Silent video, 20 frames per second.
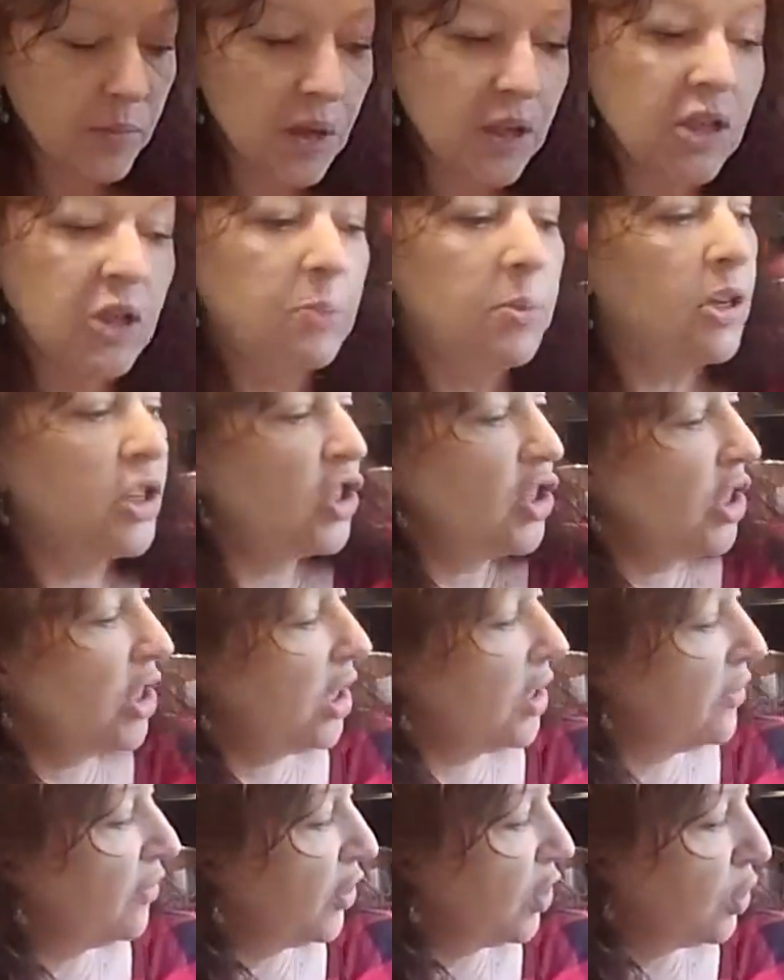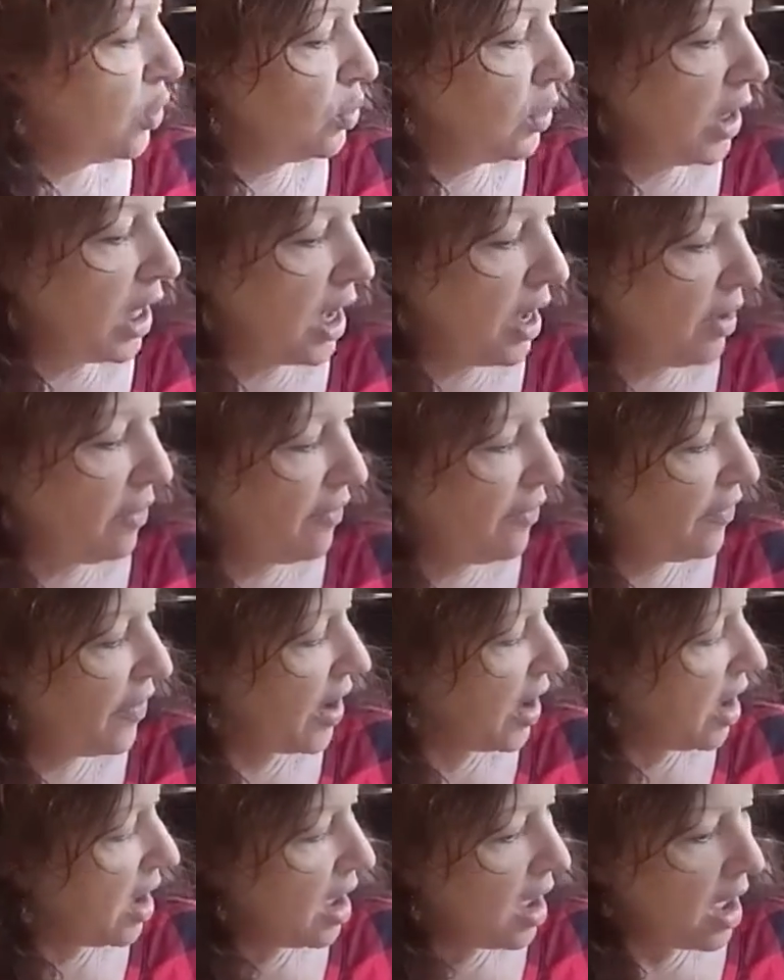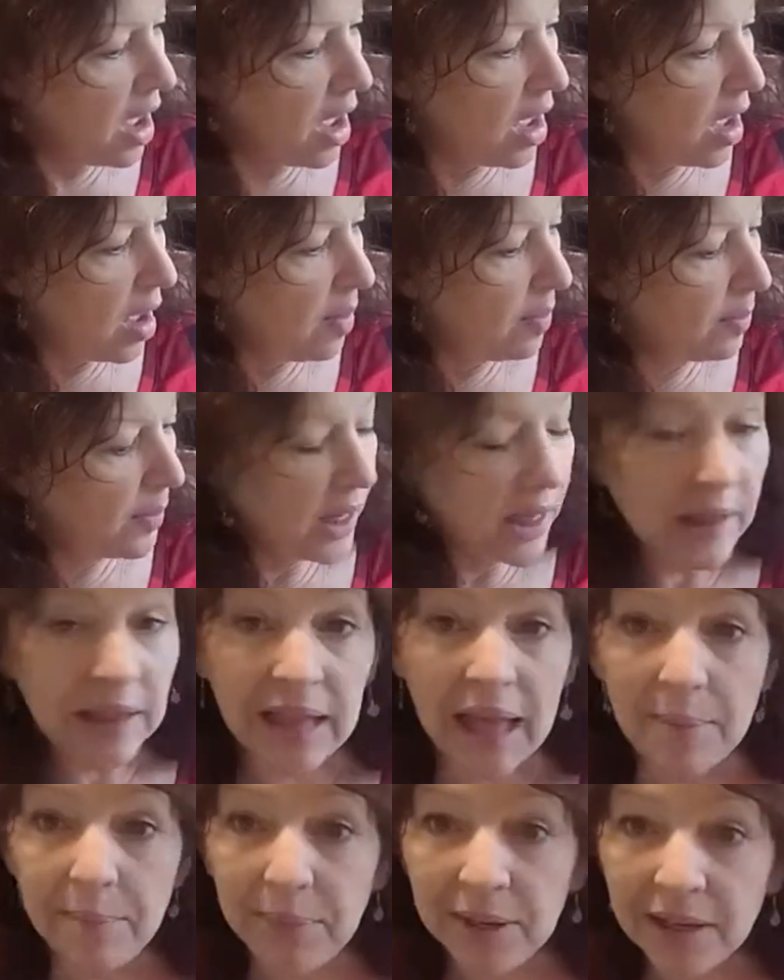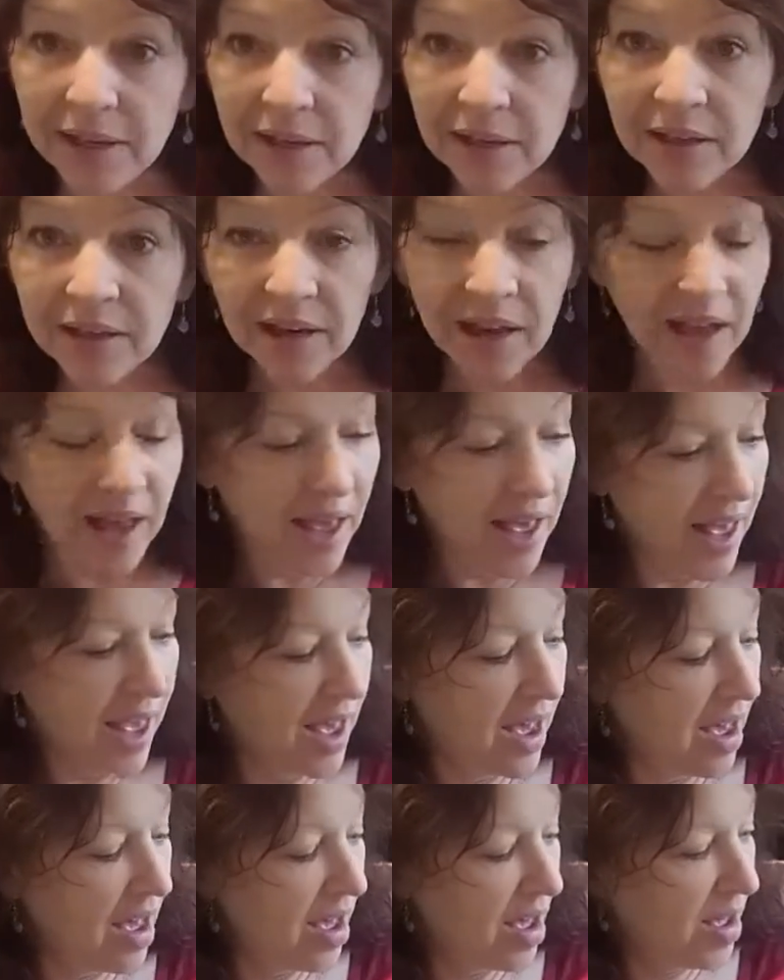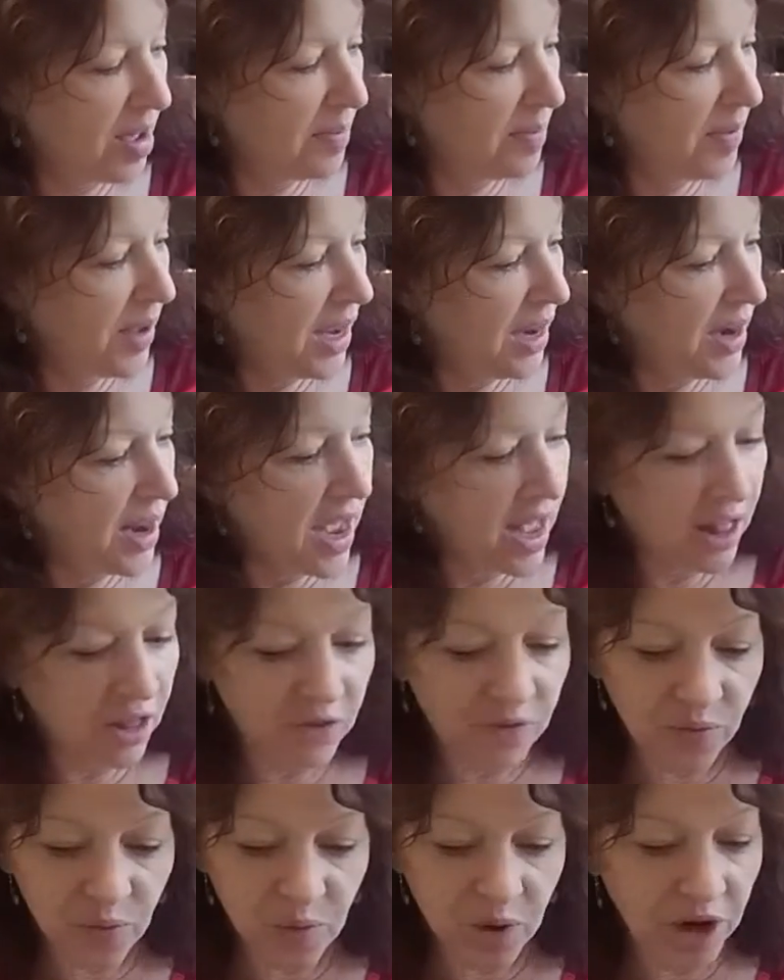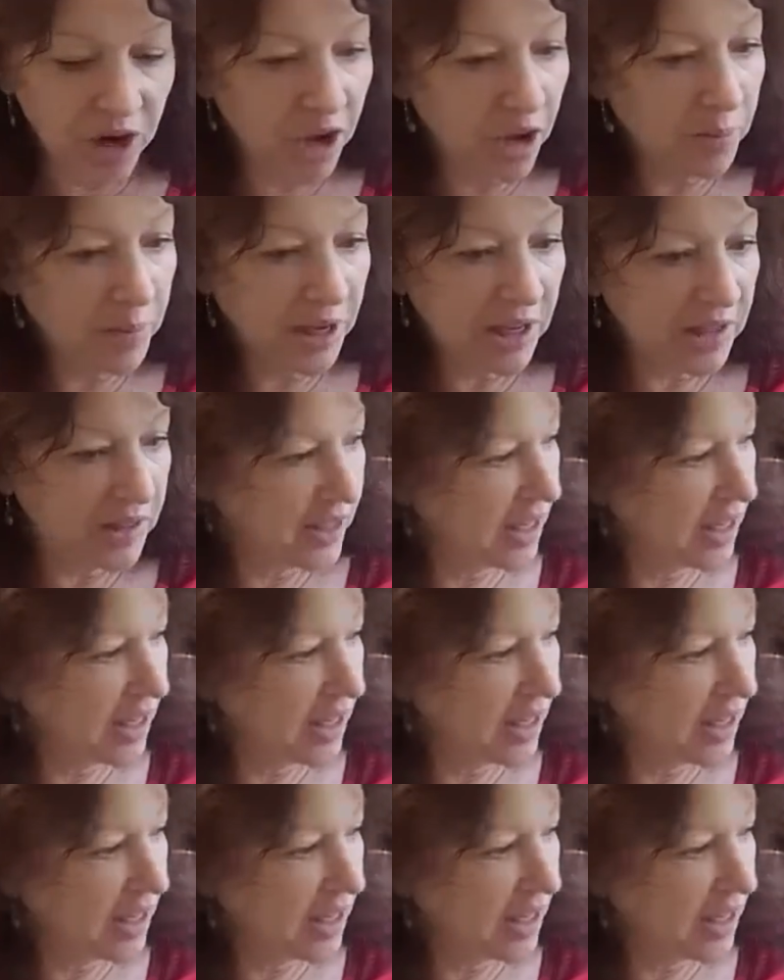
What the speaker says: especially if you love lemon and olive oil, because